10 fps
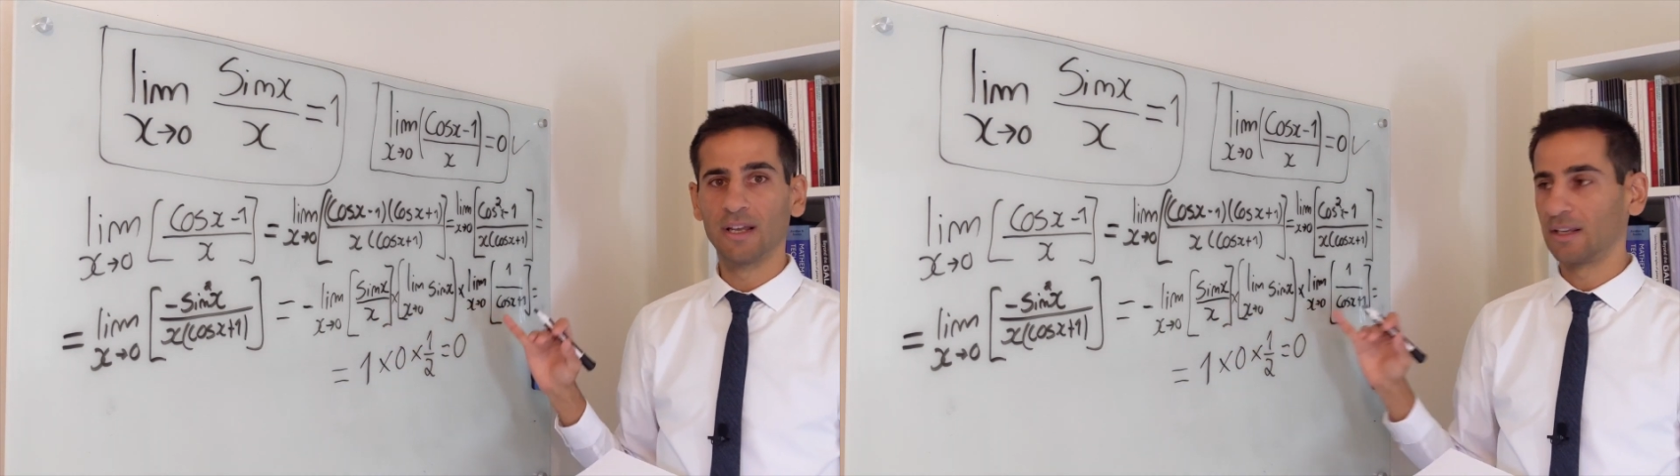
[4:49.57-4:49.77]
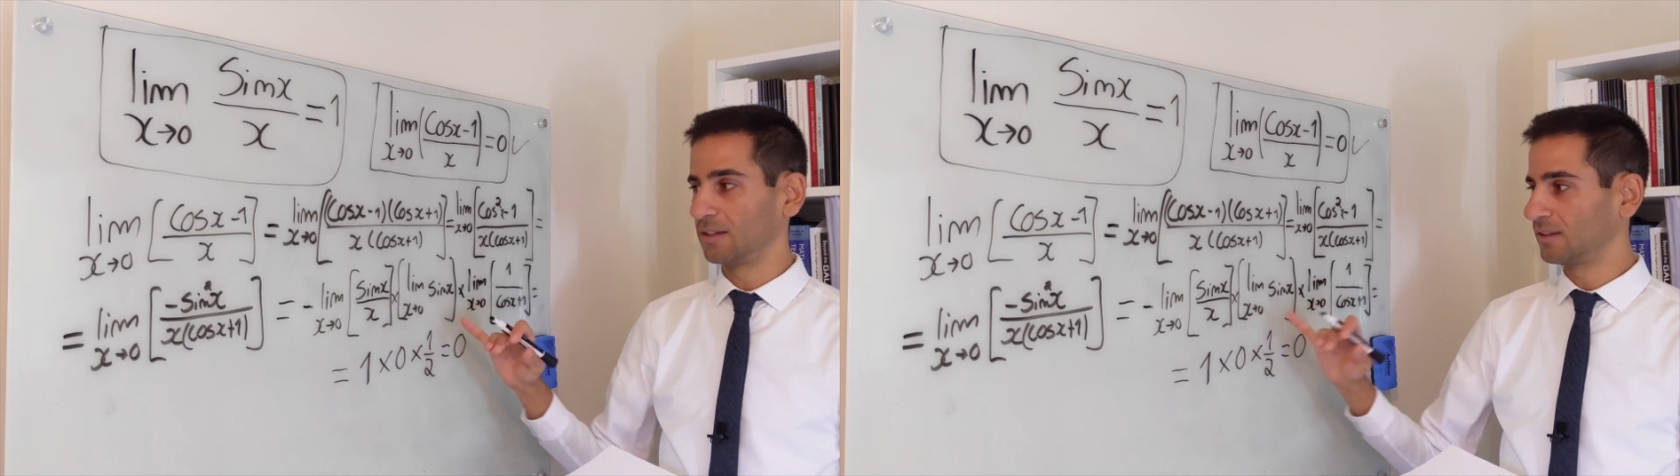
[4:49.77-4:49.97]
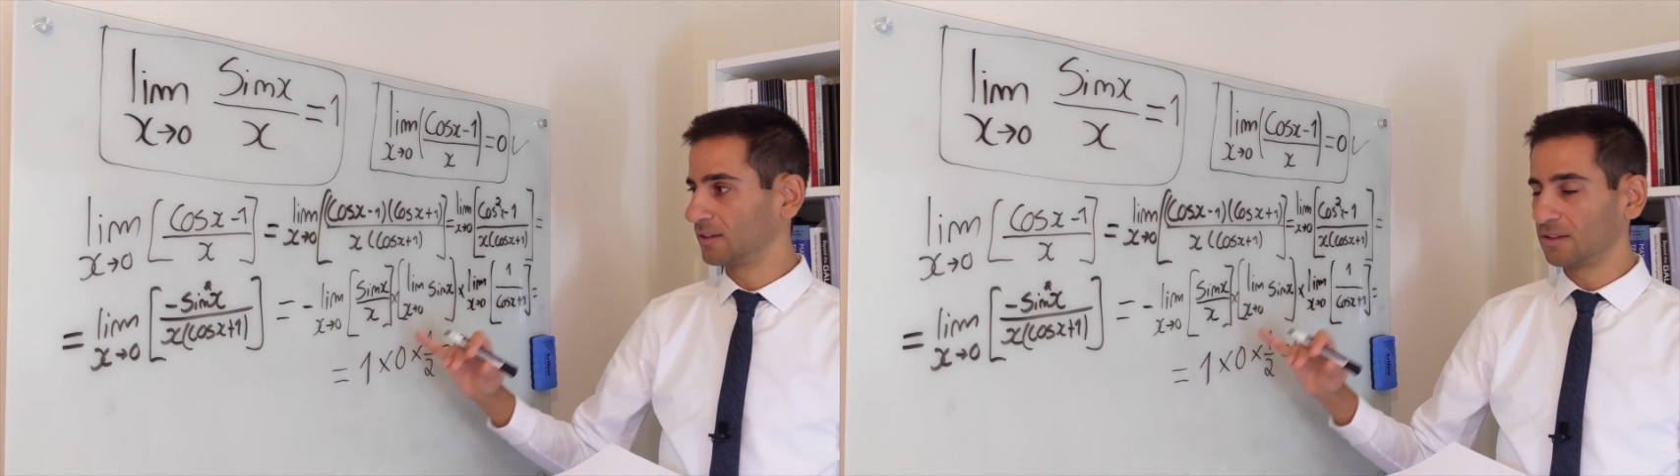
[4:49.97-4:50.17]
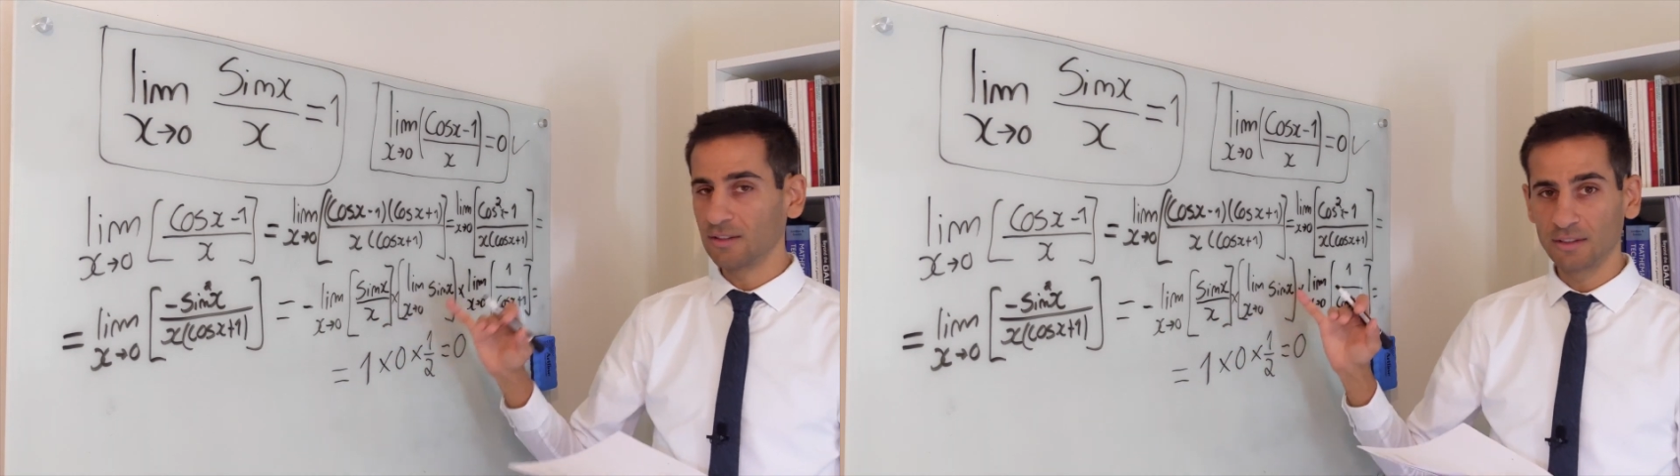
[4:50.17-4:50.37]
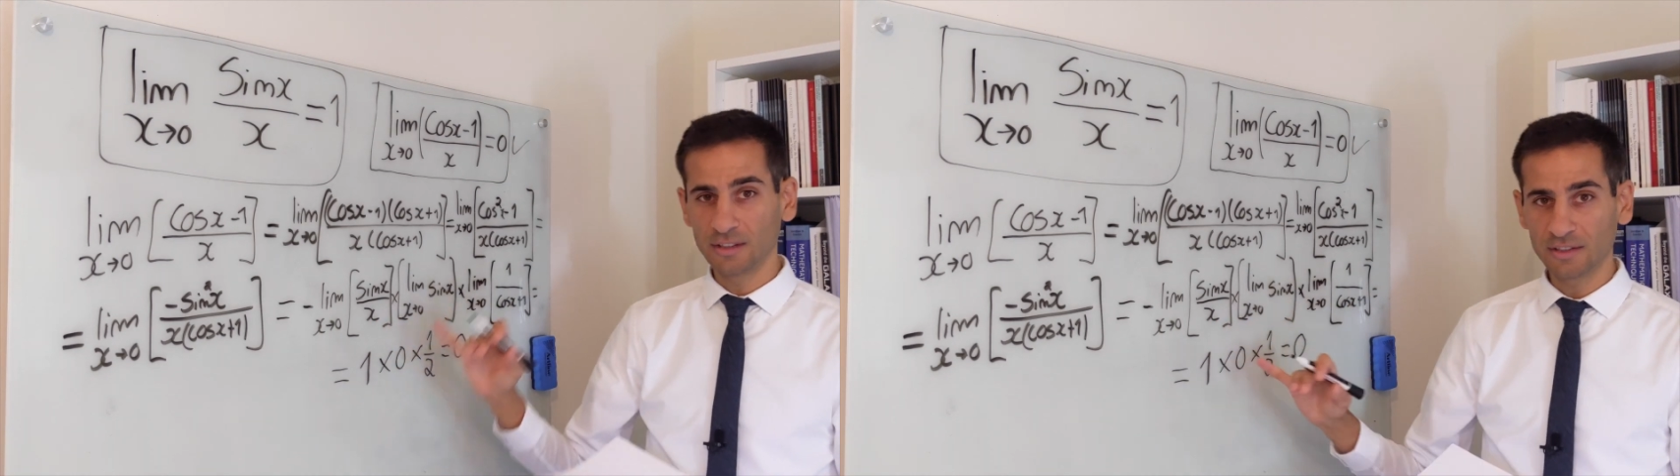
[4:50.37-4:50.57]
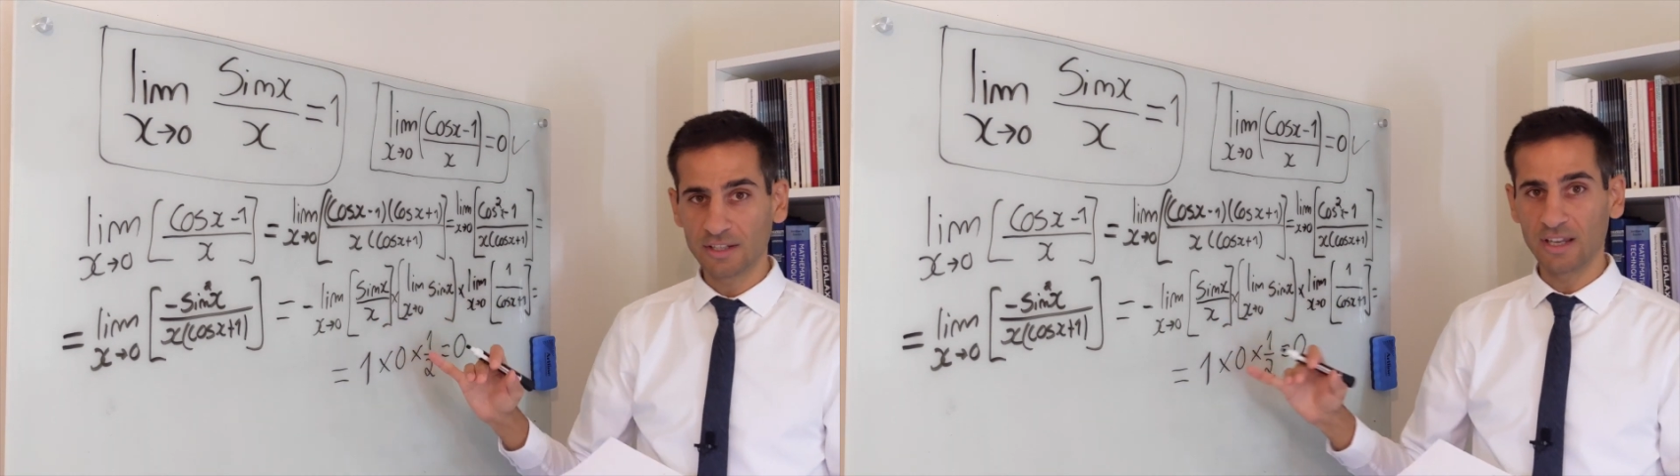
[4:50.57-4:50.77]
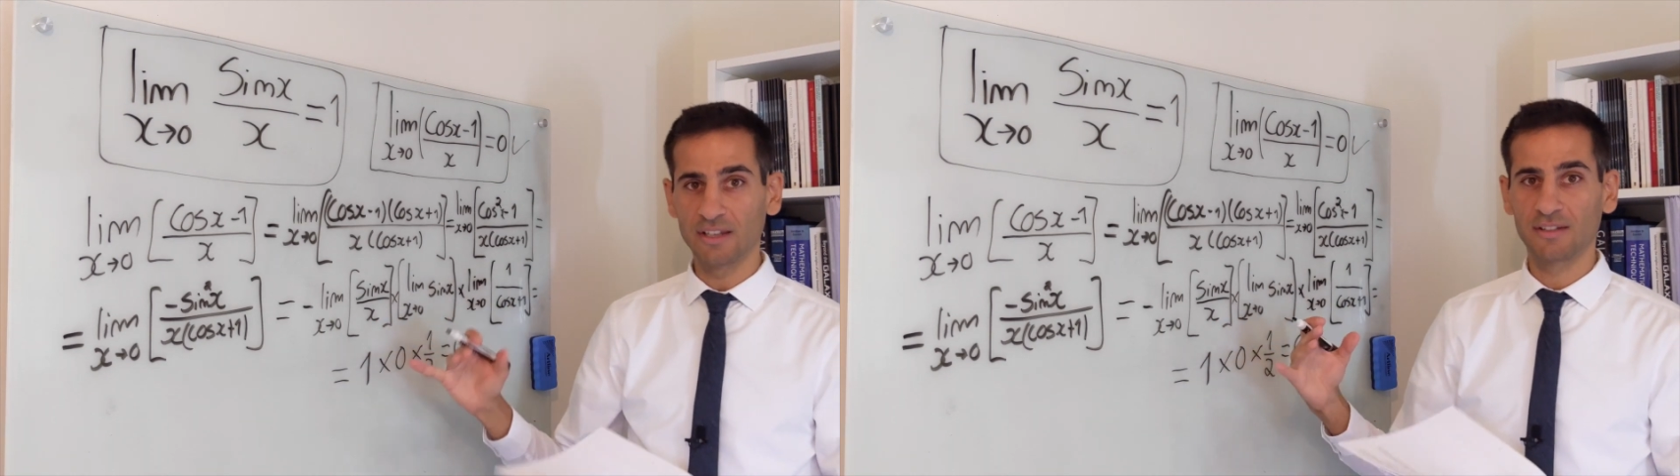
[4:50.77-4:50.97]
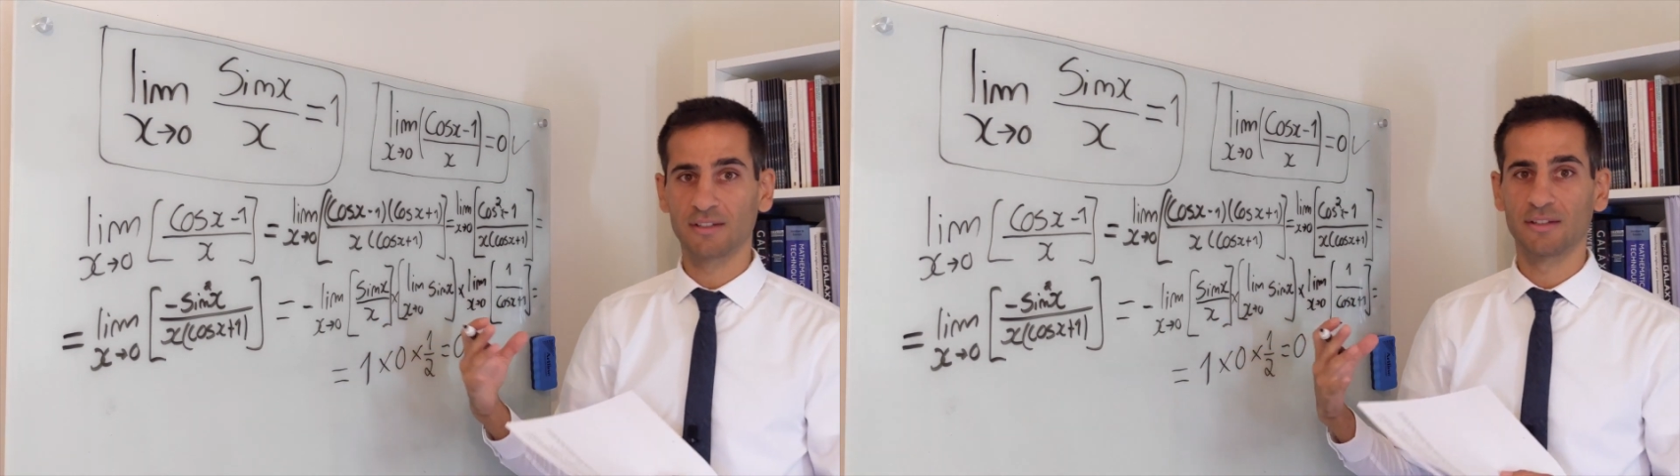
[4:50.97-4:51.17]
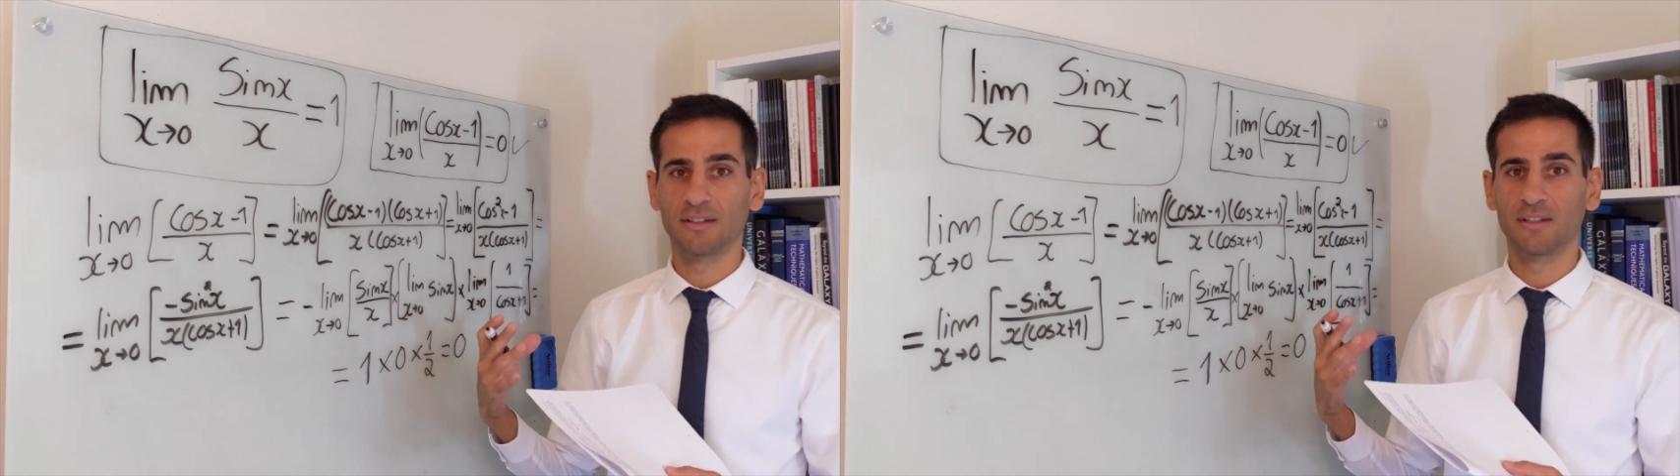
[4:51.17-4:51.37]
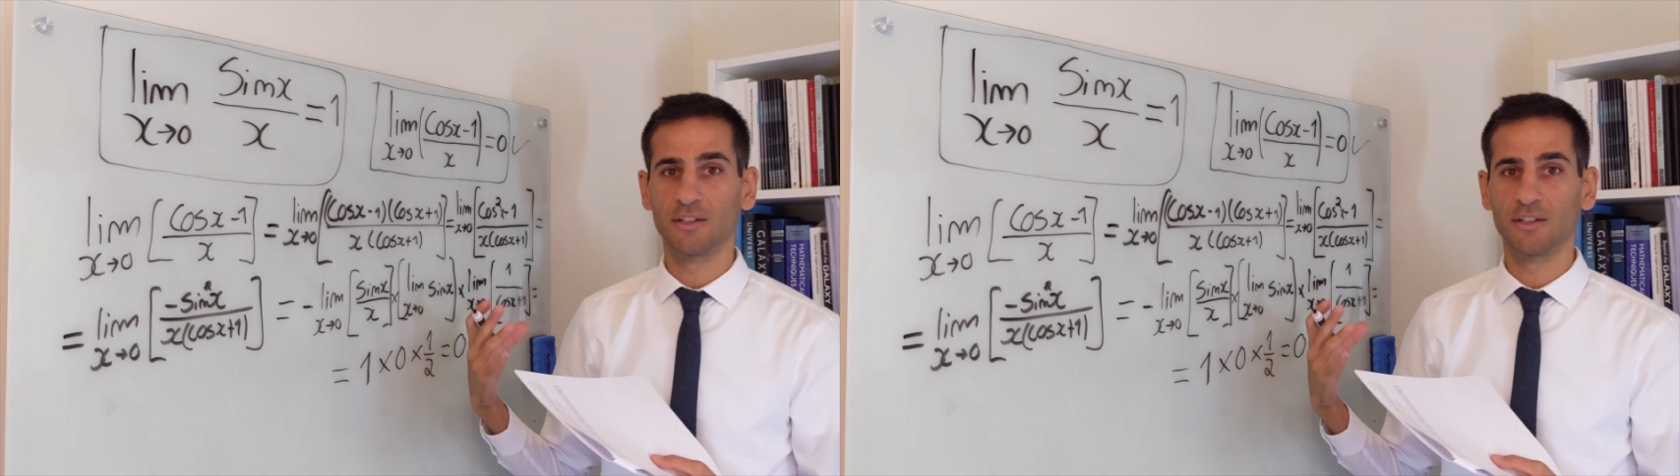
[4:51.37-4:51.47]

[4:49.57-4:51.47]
And in this case,